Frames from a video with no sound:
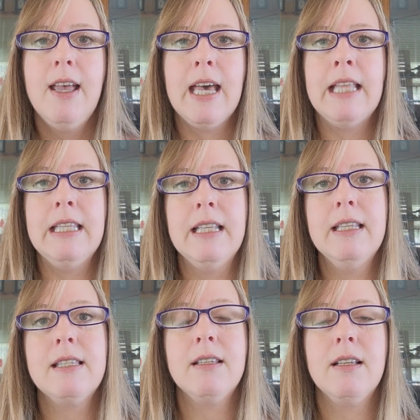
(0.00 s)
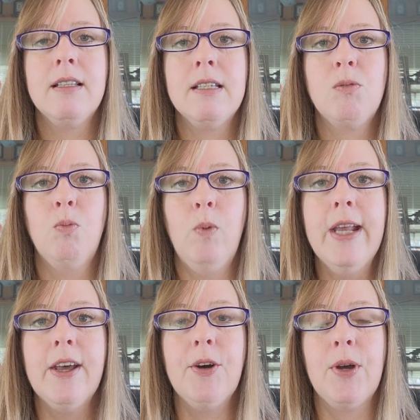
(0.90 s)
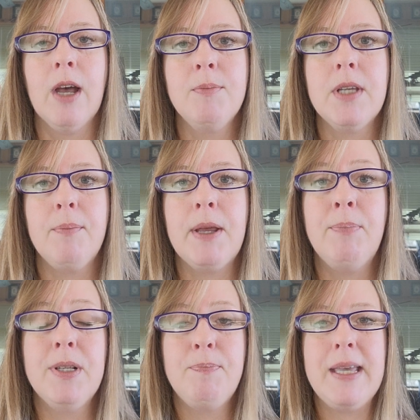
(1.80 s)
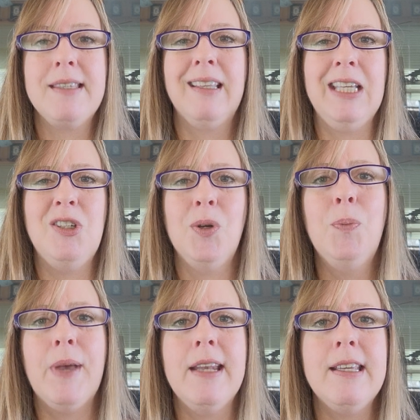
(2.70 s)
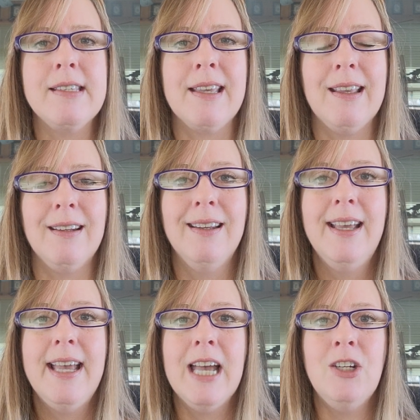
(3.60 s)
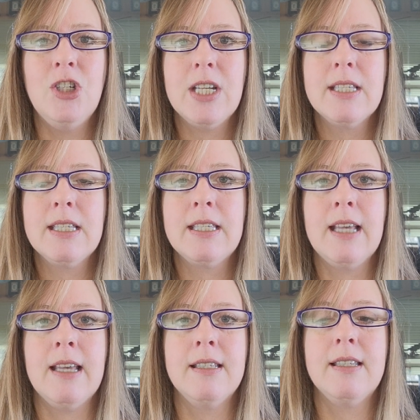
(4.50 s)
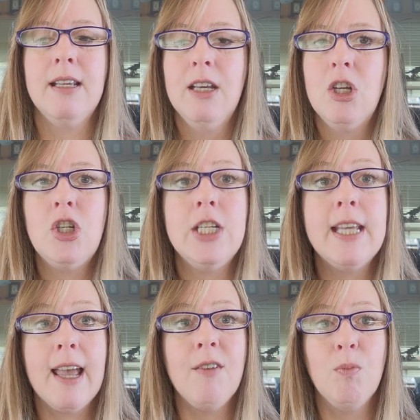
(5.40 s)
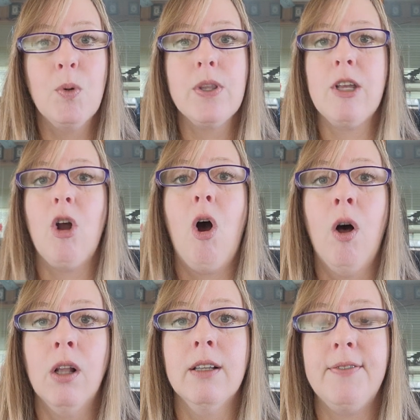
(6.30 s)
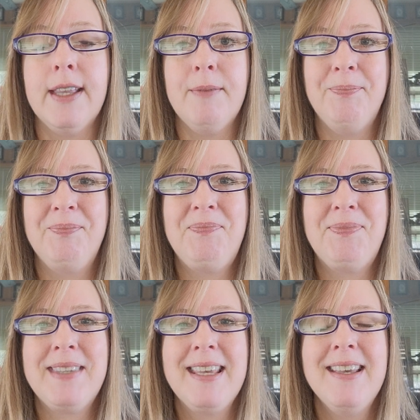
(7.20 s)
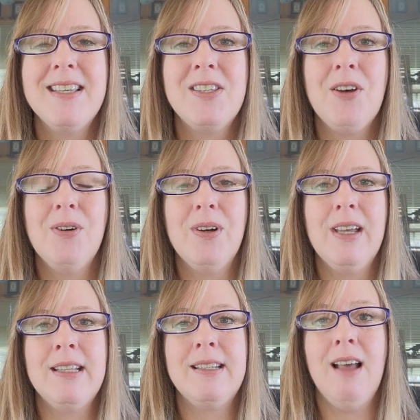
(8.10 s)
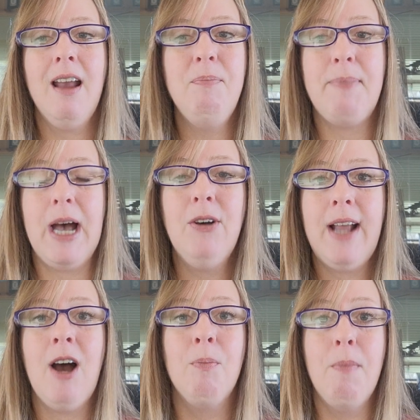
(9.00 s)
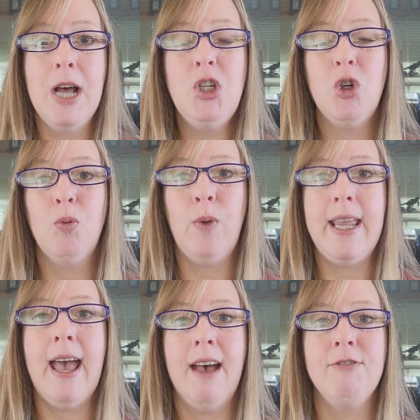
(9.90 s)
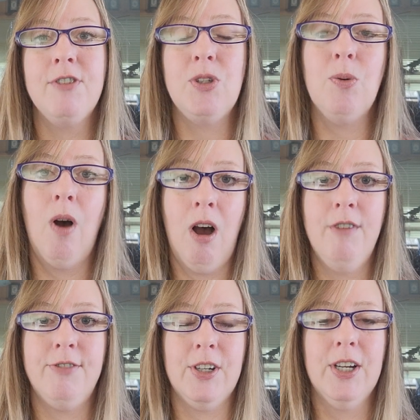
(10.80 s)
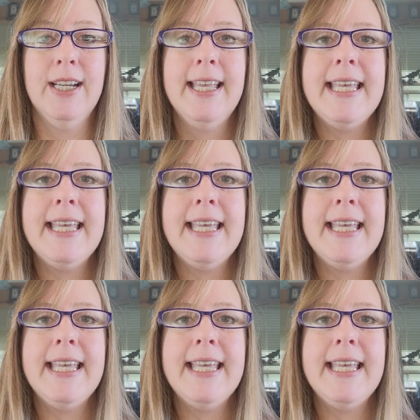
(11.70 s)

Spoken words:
And then this widow comes up and puts basically 2 pennies in. And Jesus says she gave more than all of them. So it's not about how much we have to offer.